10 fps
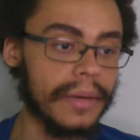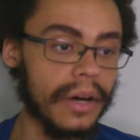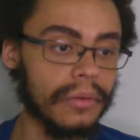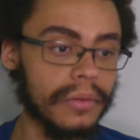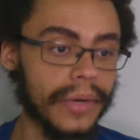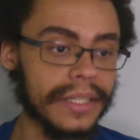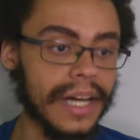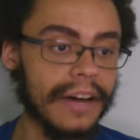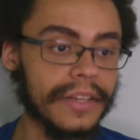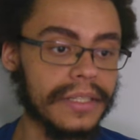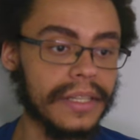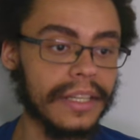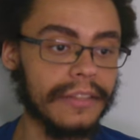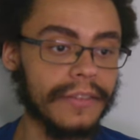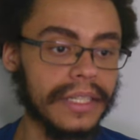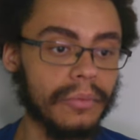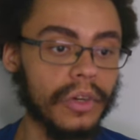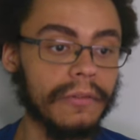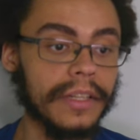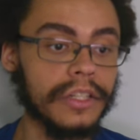about when it's obvious and yet the victim
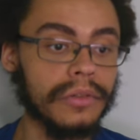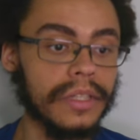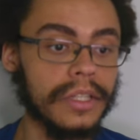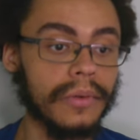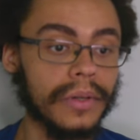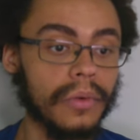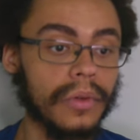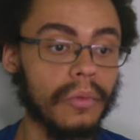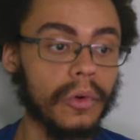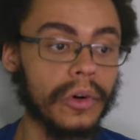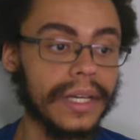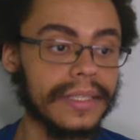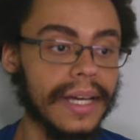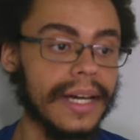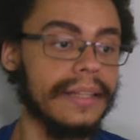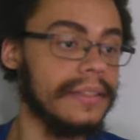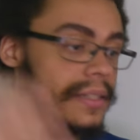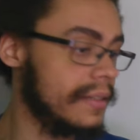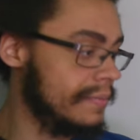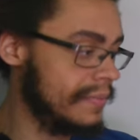willfully chooses to ignore the warning
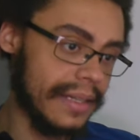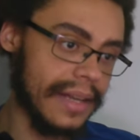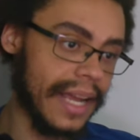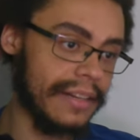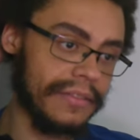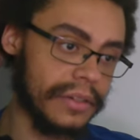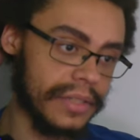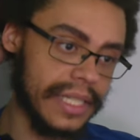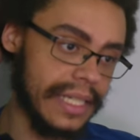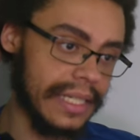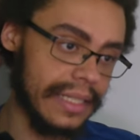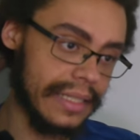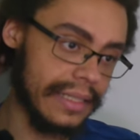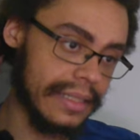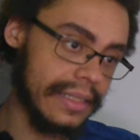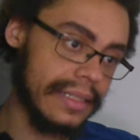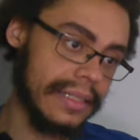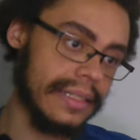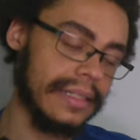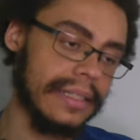signs. Negative
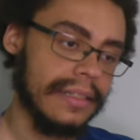13